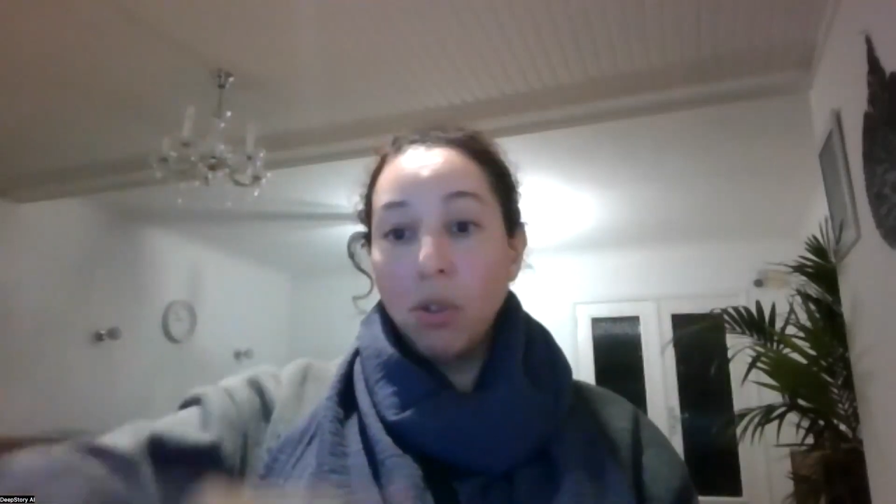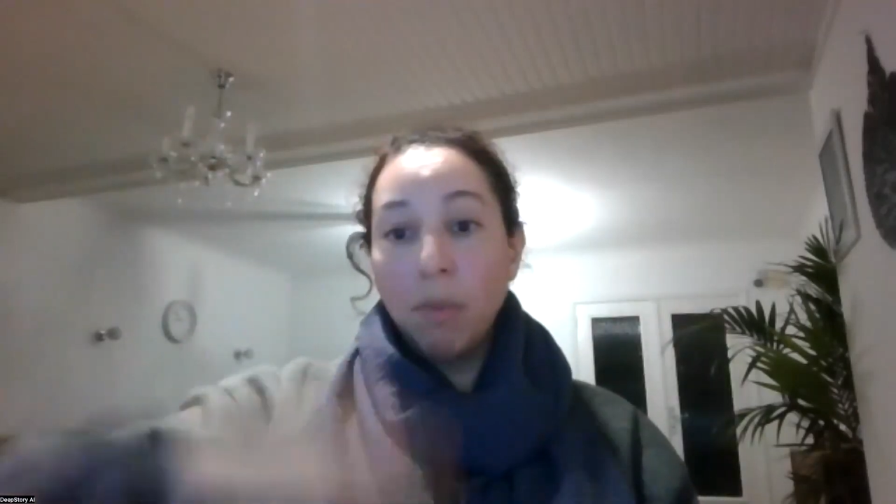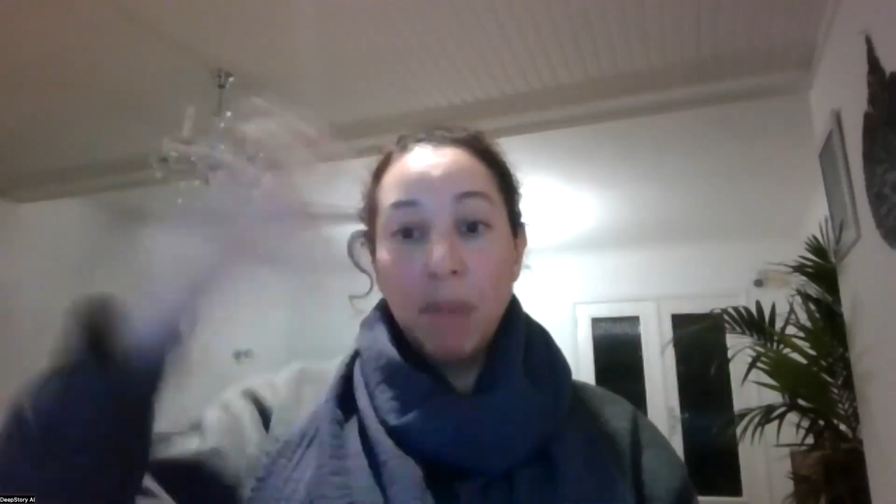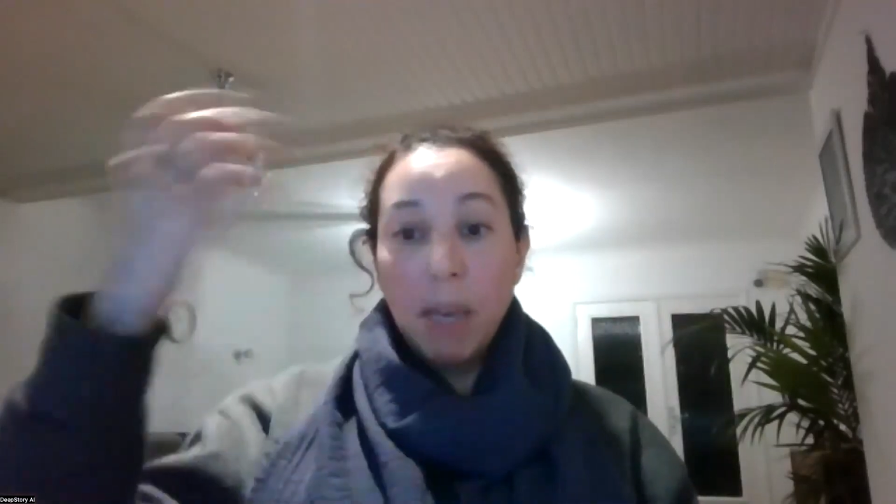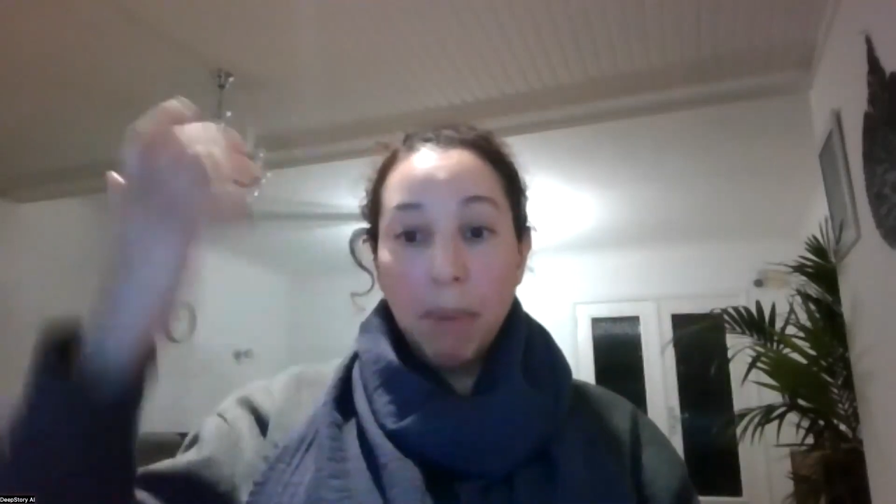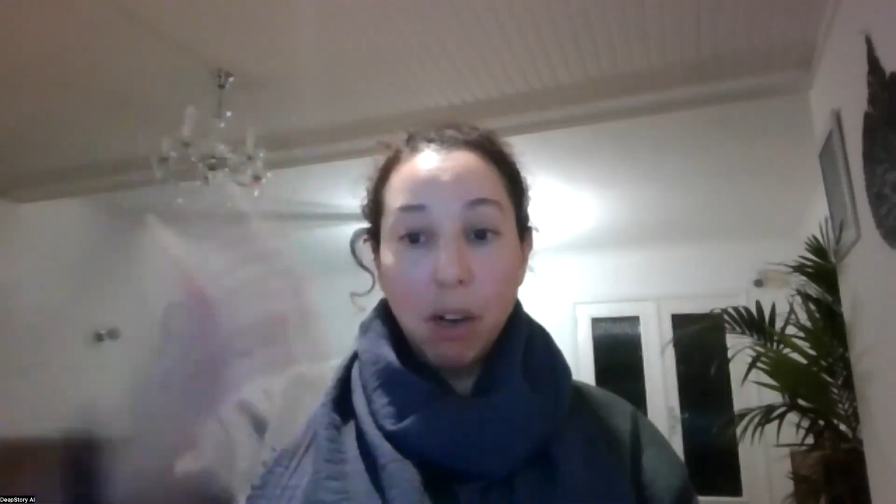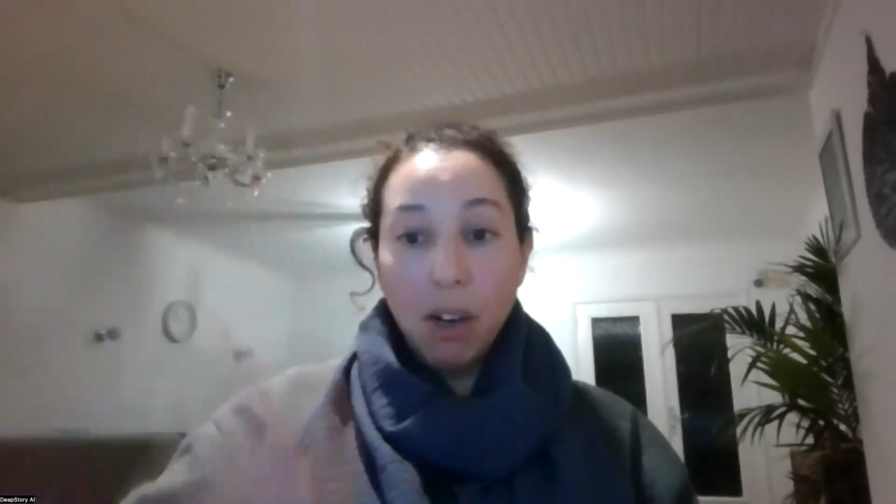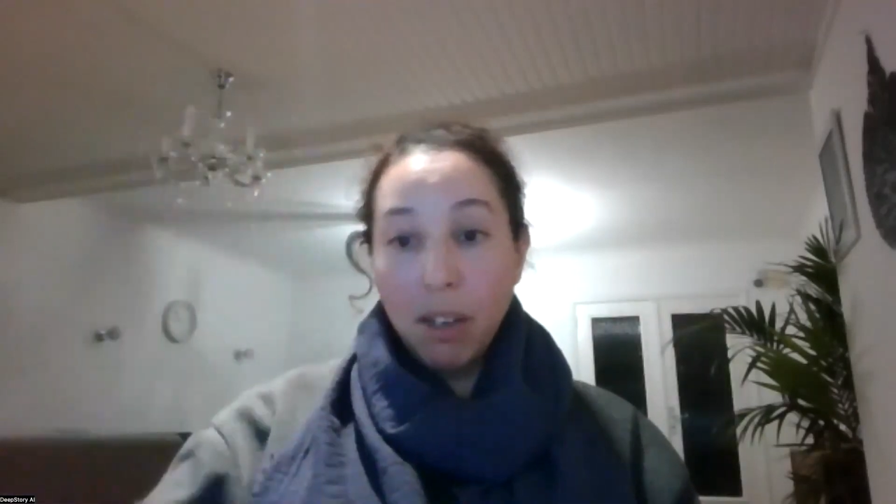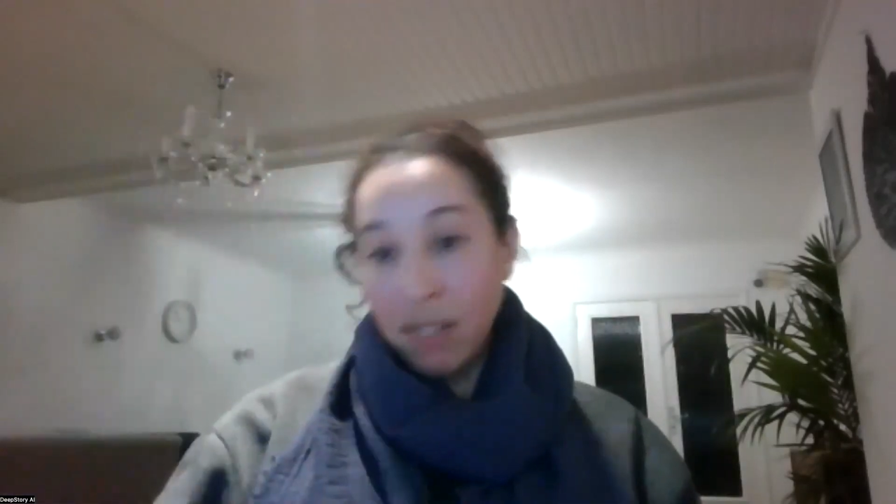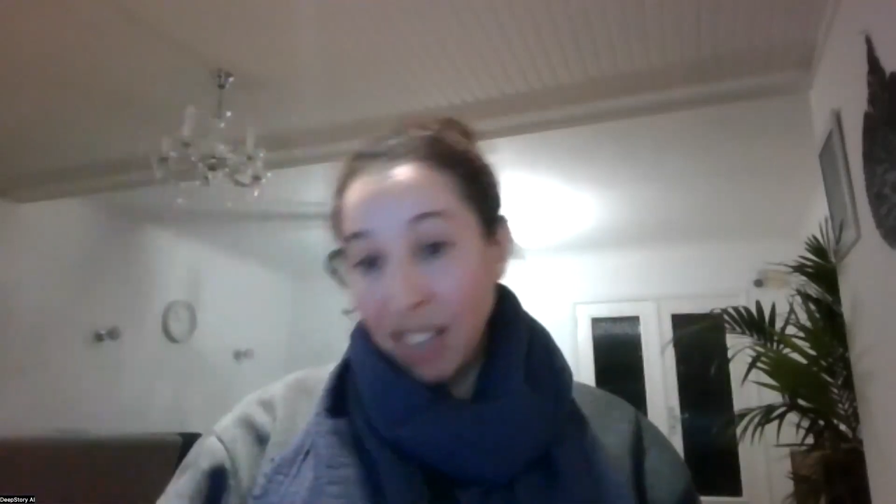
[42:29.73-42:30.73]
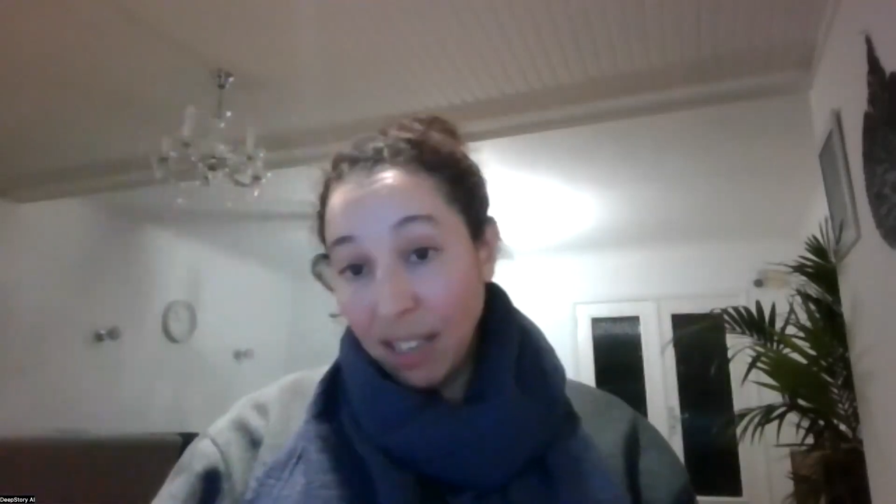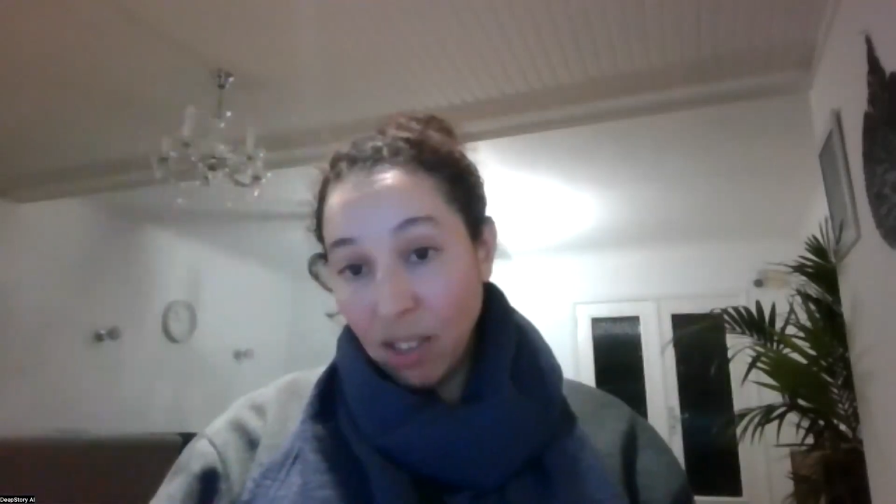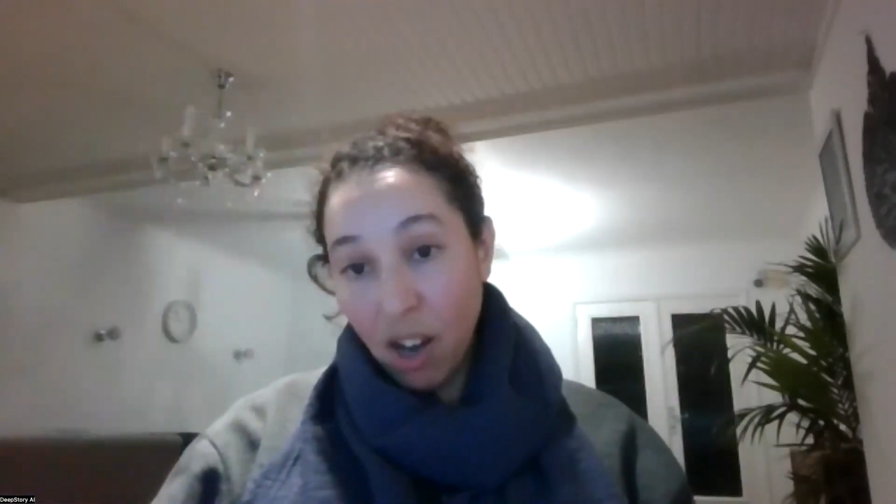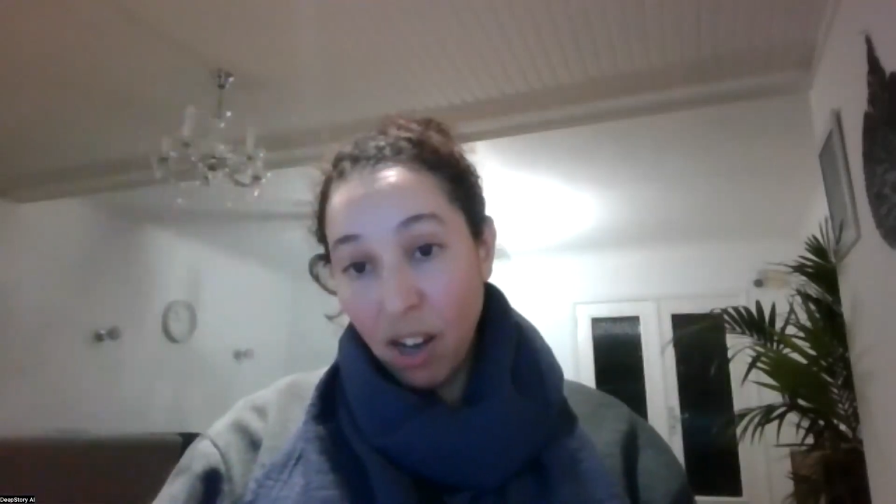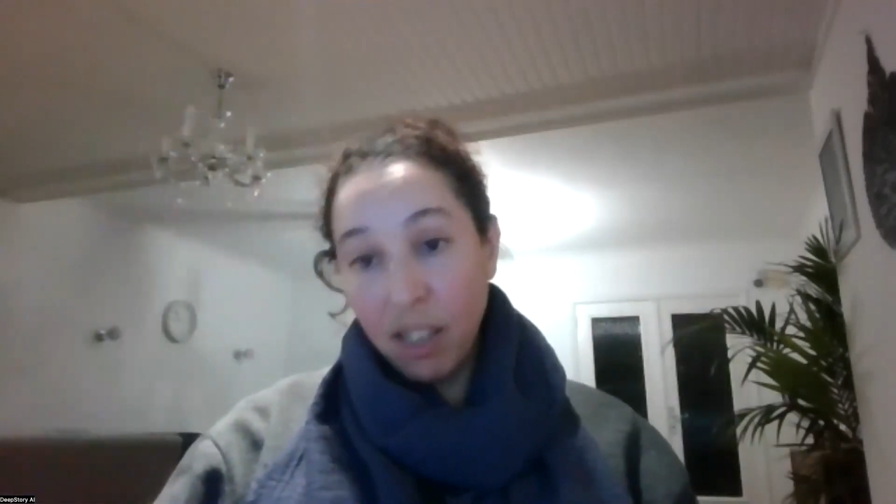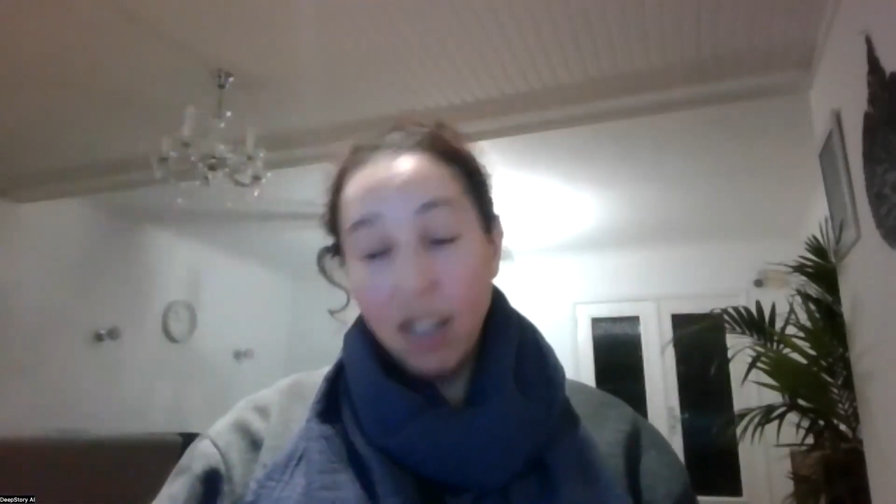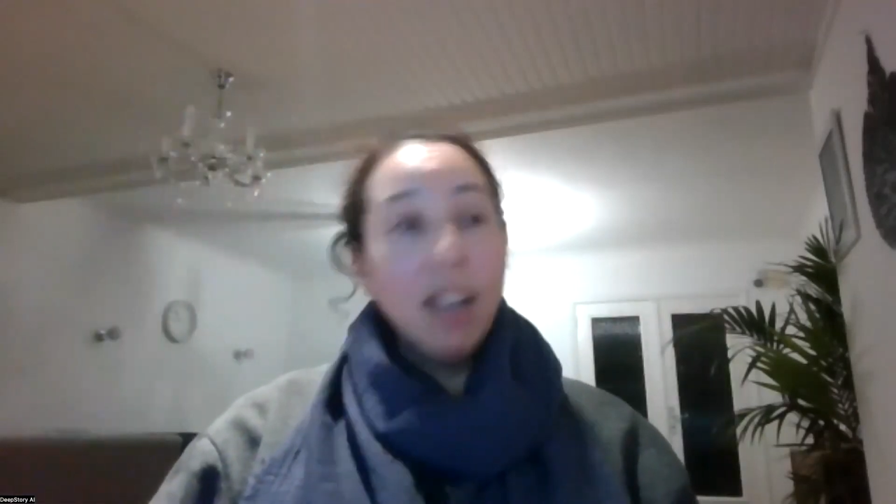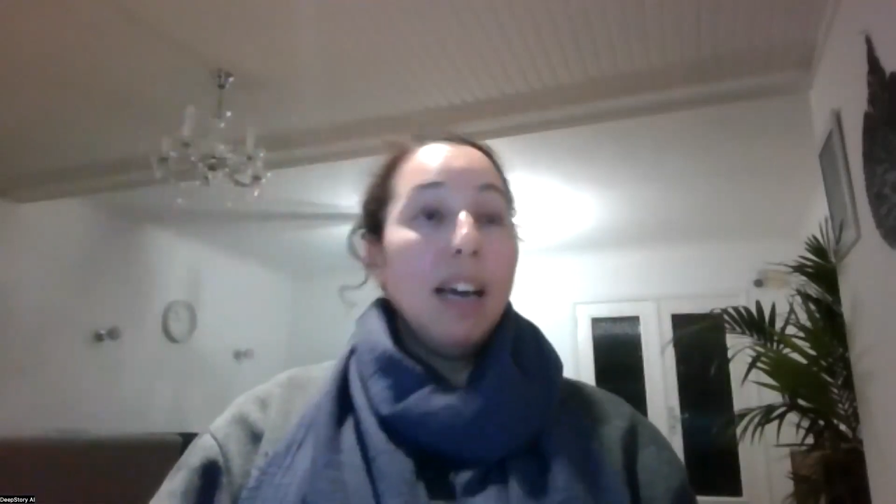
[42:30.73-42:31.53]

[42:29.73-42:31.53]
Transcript: or people are on TikTok.